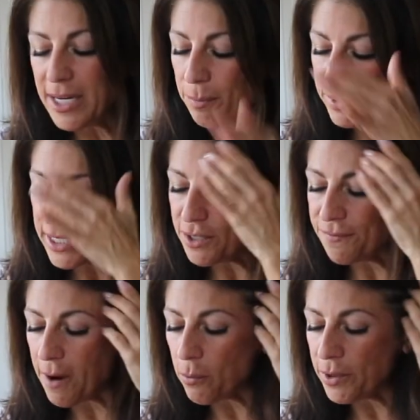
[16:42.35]
to please
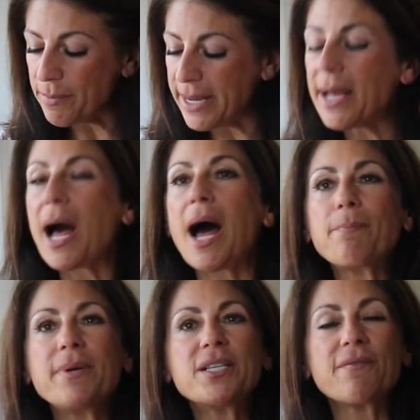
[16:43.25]
forward me
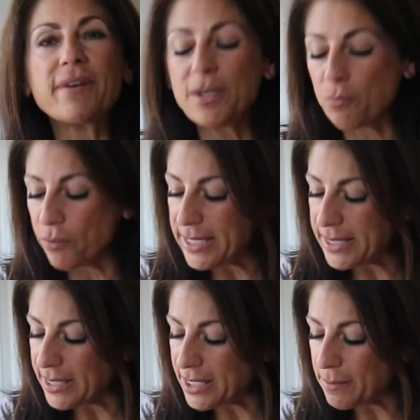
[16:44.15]
copies of any
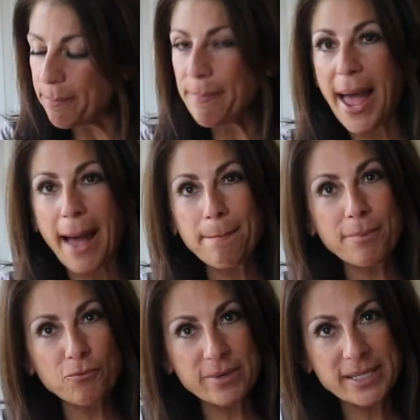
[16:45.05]
recent
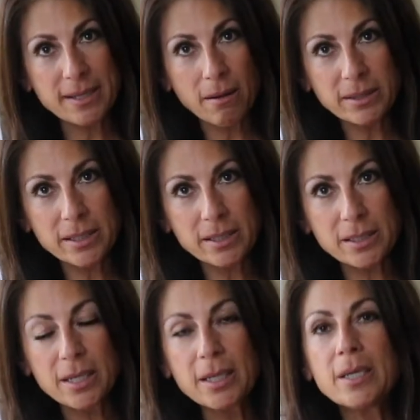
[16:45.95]
Pap results,